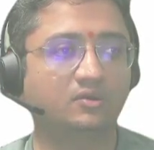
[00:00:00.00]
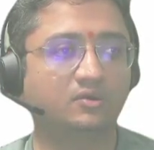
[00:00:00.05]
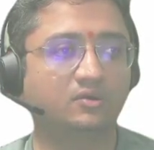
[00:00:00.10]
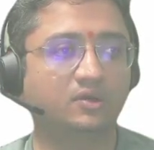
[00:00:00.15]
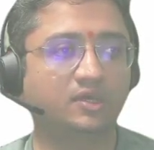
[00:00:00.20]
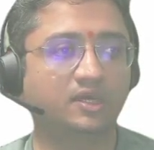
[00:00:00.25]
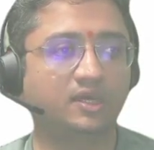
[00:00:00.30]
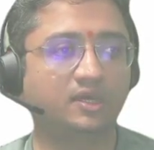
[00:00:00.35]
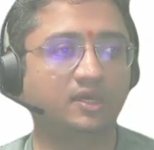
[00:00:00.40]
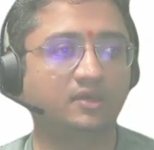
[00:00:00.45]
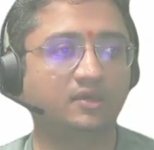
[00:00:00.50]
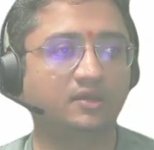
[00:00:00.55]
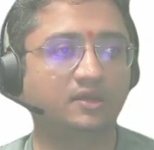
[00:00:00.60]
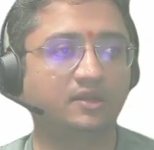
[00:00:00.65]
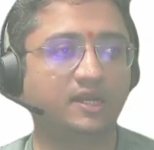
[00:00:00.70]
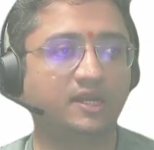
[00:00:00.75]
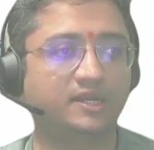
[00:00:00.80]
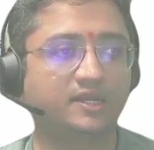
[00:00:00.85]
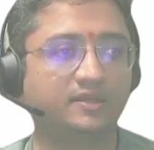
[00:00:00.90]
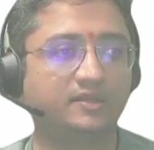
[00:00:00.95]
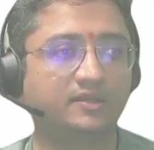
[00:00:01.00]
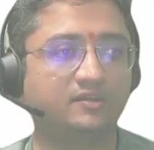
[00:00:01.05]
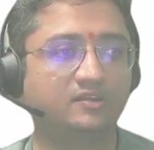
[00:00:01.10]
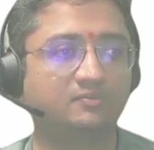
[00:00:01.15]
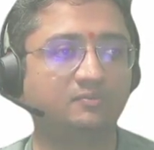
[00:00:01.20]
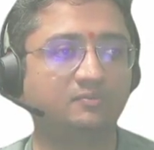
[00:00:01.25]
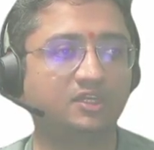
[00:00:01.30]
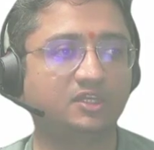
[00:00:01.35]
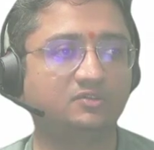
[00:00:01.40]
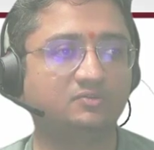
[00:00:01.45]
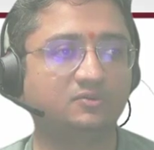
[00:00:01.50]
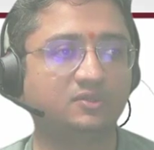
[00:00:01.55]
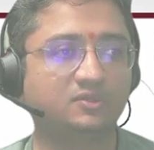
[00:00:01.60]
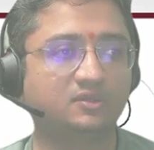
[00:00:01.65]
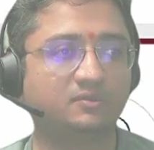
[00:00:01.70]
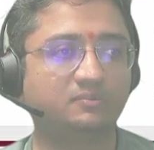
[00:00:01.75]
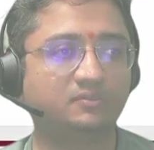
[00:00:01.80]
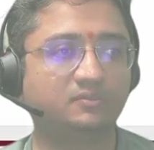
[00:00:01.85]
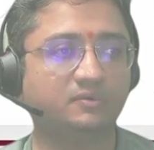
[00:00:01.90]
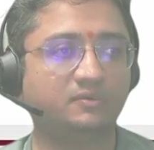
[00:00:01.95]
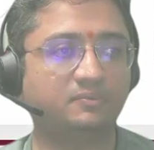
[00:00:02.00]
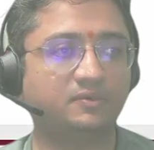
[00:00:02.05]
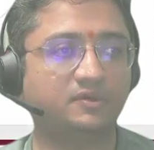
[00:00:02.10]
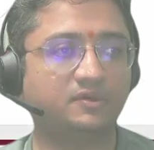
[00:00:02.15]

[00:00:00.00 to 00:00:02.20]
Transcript: Okay, writing a speech with a purpose.